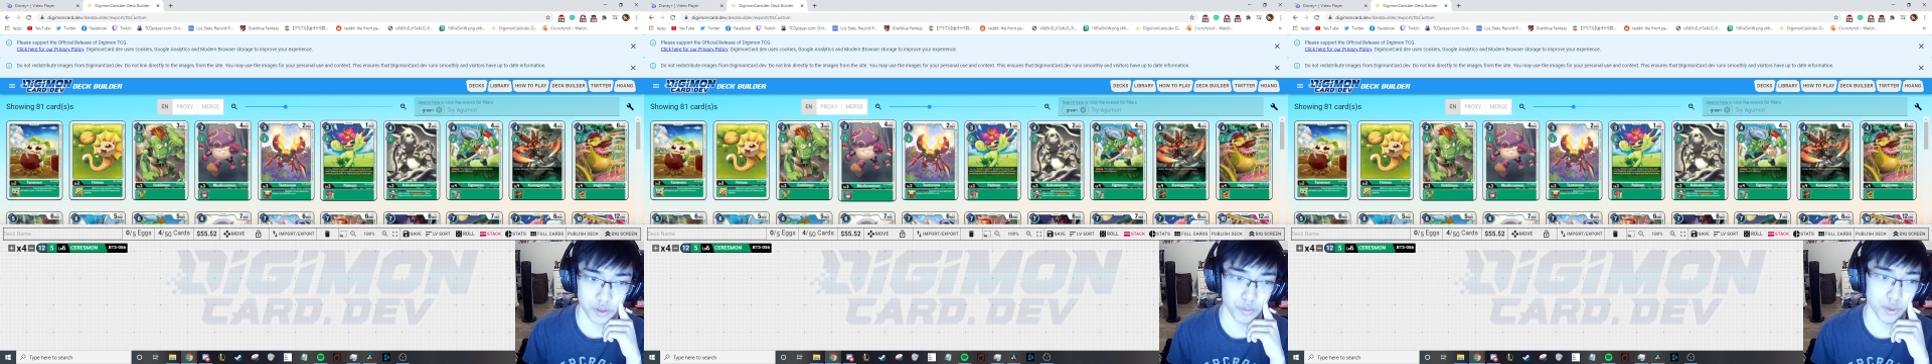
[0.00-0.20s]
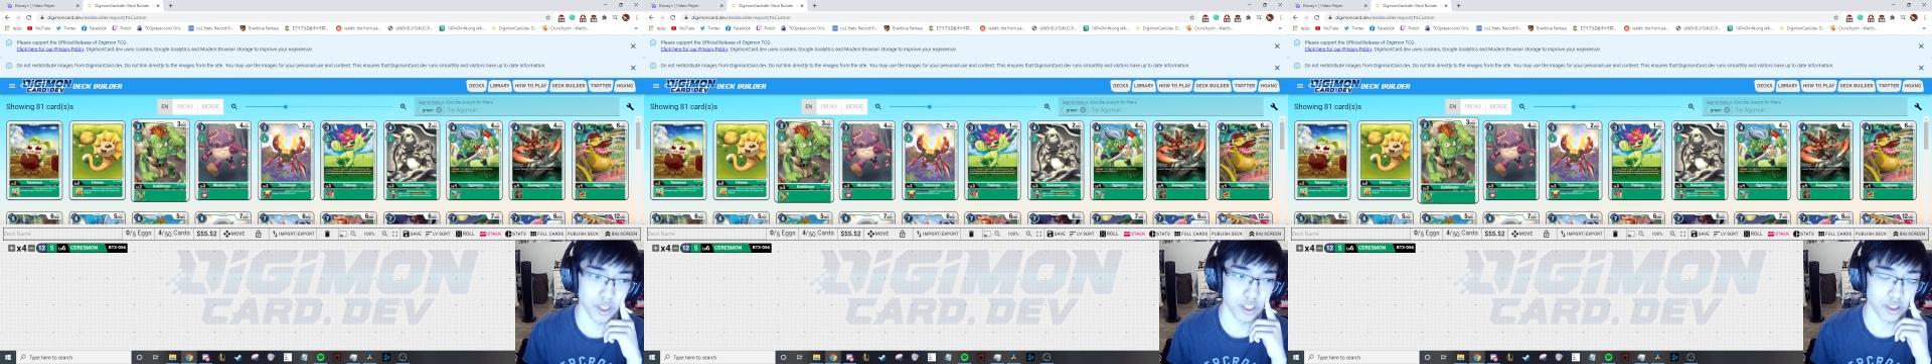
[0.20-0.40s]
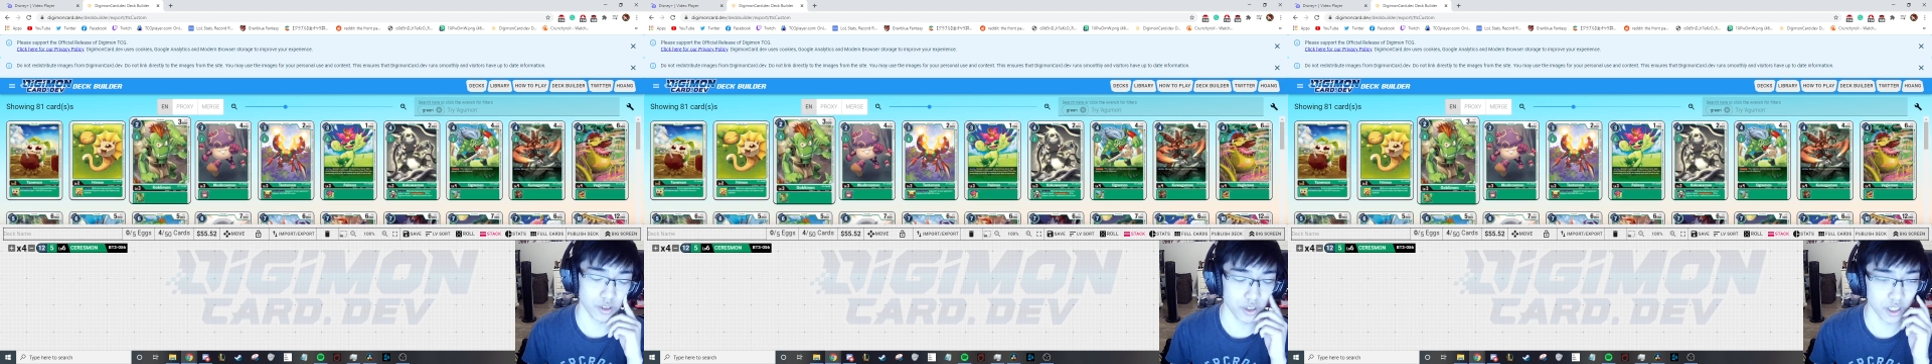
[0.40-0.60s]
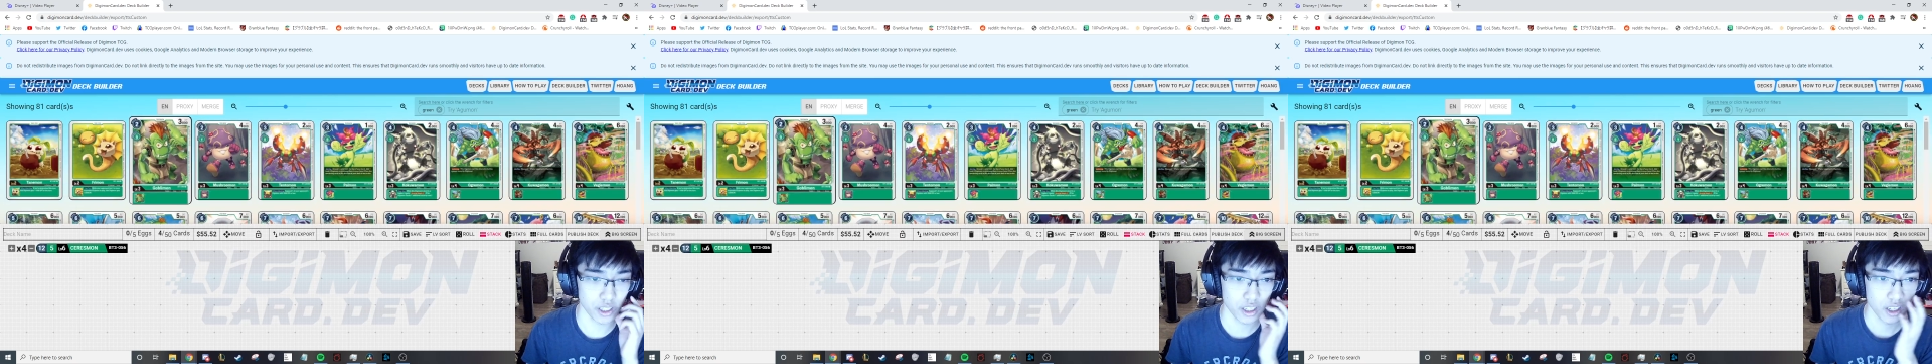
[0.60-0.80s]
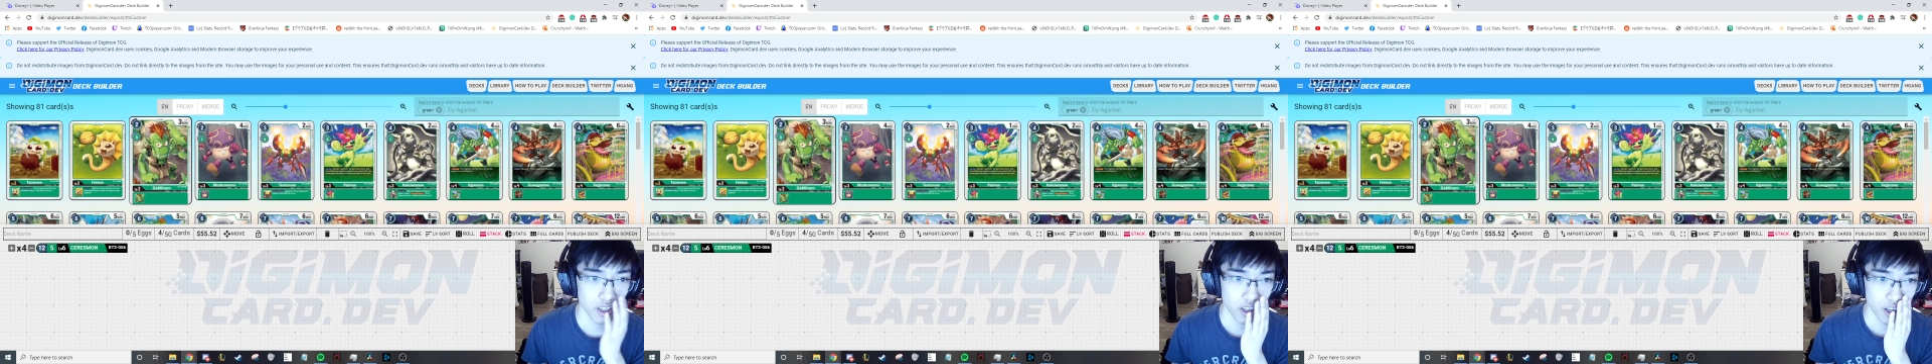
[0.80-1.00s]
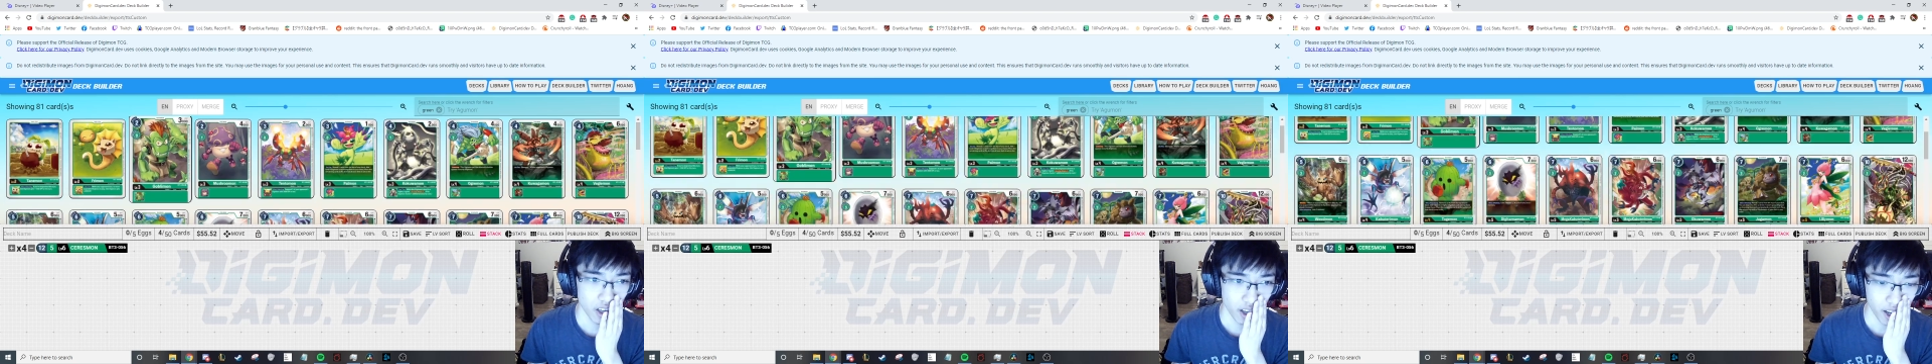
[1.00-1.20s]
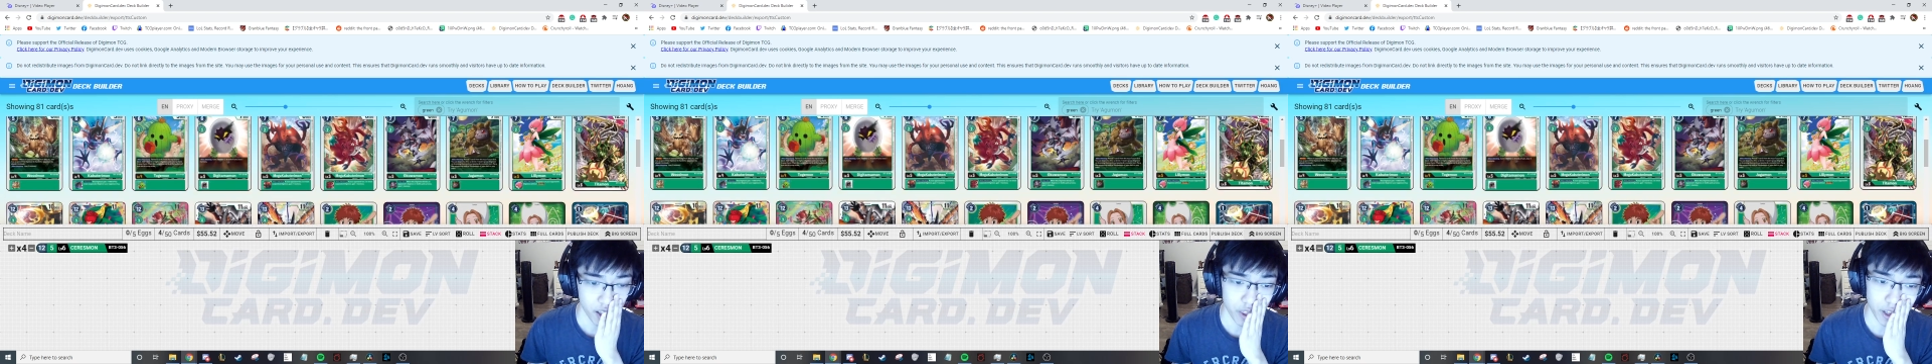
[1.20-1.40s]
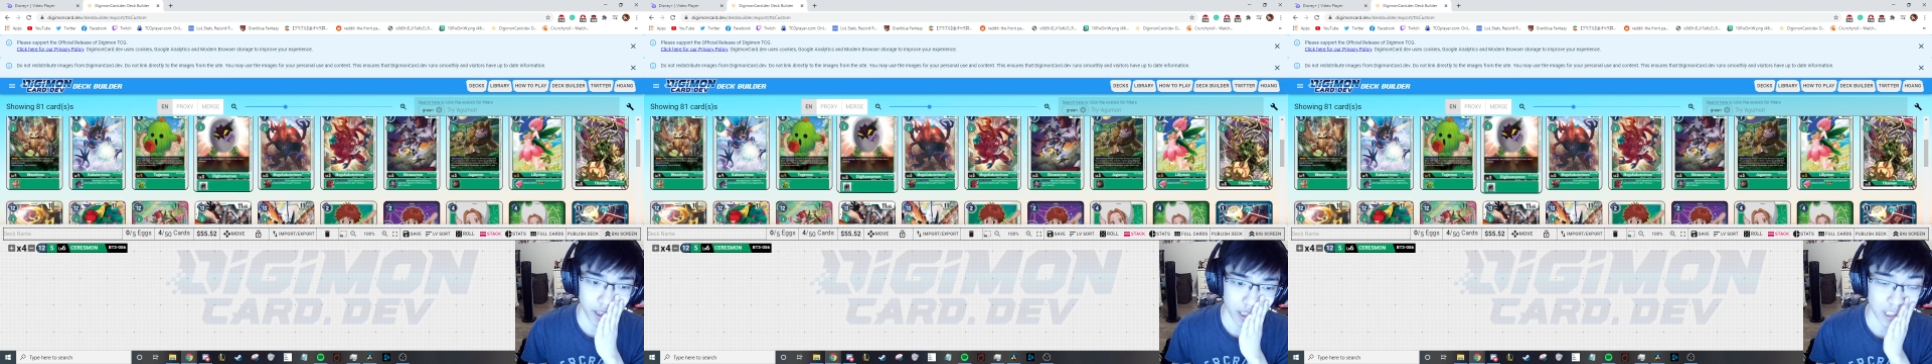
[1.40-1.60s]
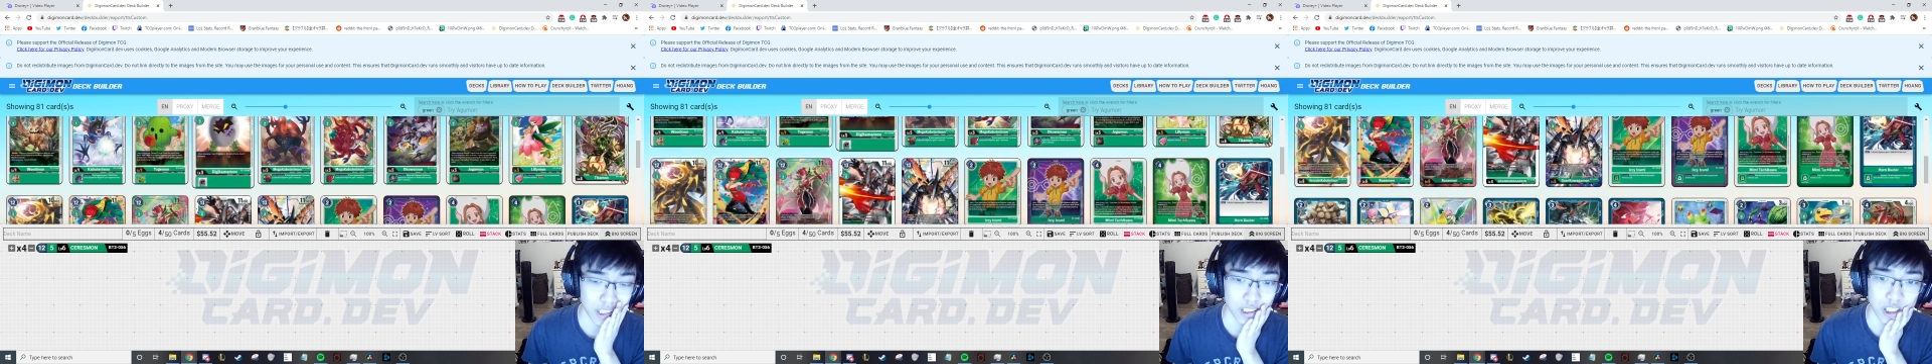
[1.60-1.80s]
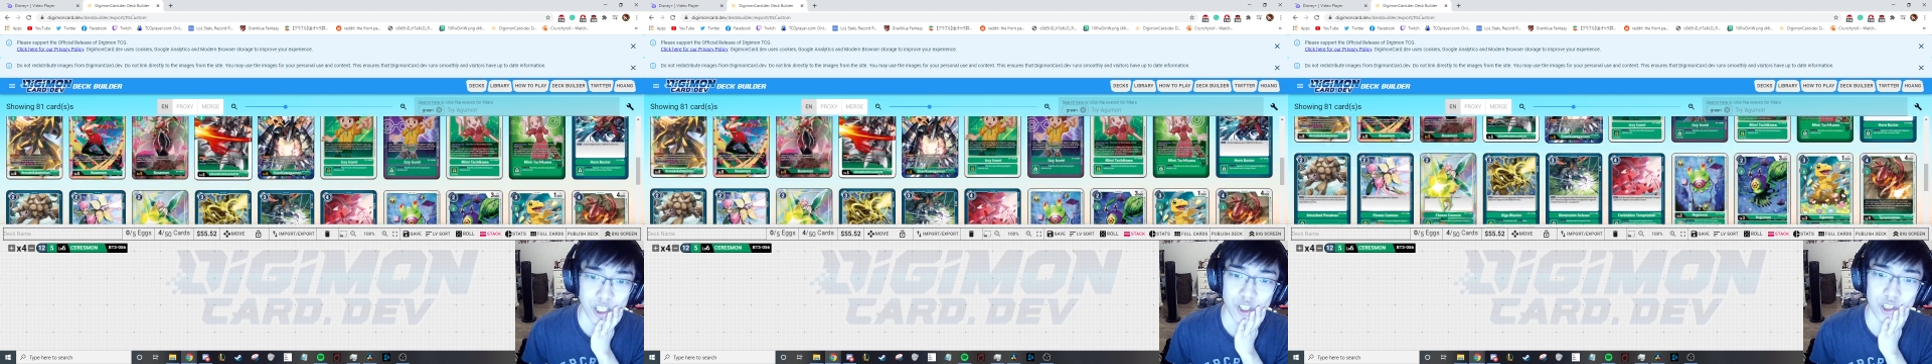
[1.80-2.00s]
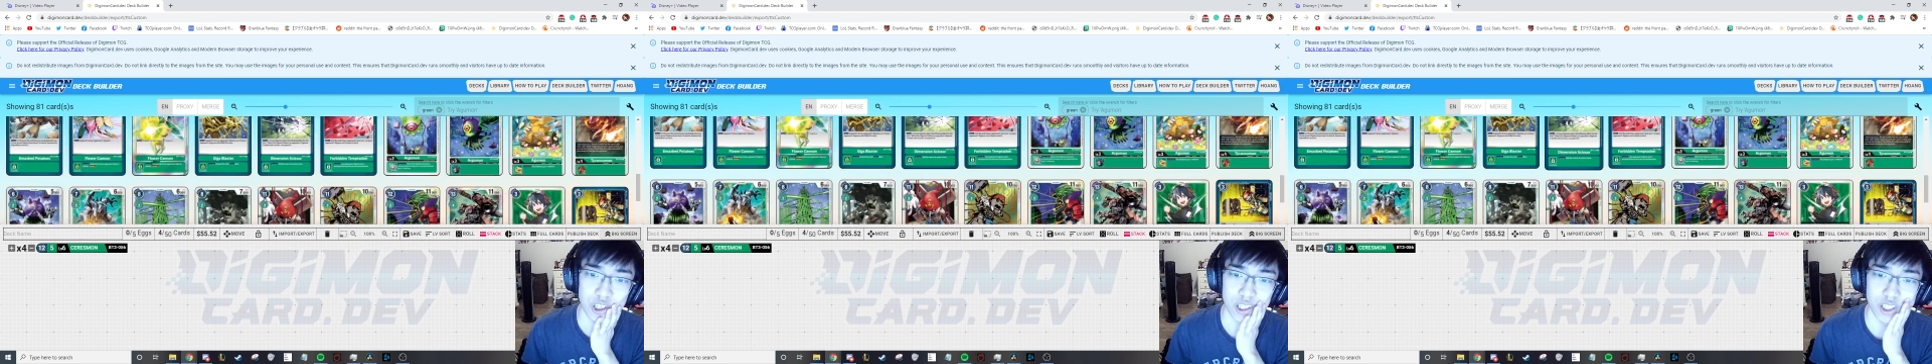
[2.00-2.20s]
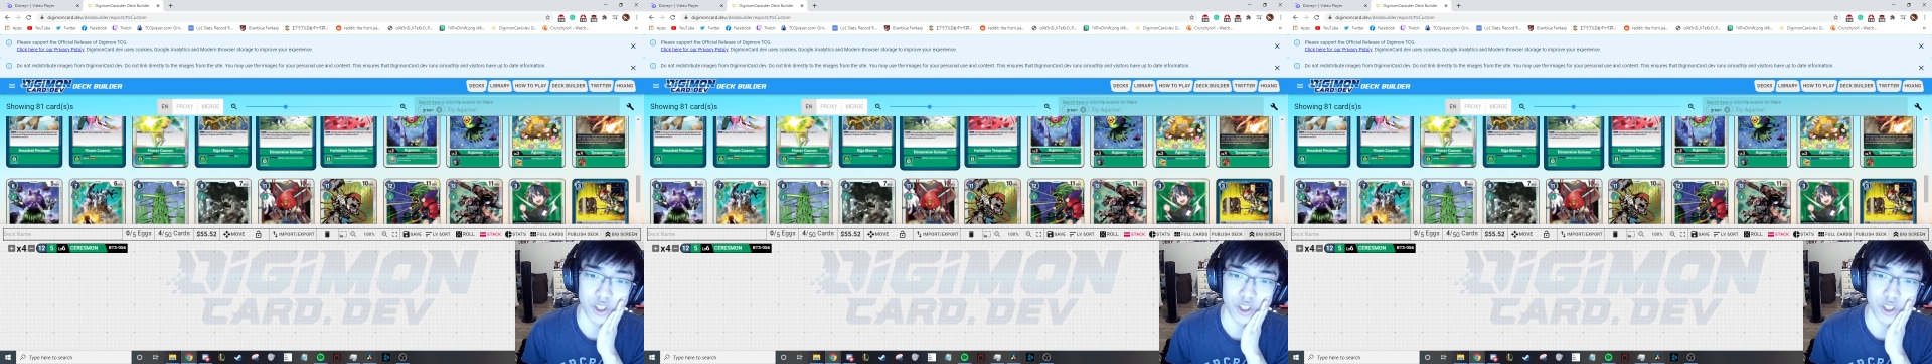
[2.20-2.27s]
BT3, and then let's look.